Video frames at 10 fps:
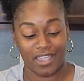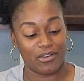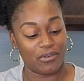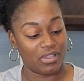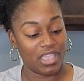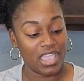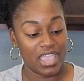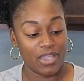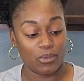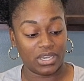out.
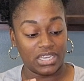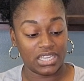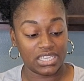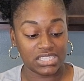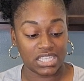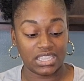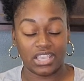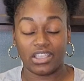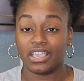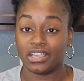When it is in
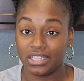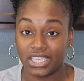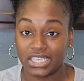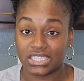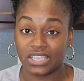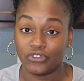there, it clicks.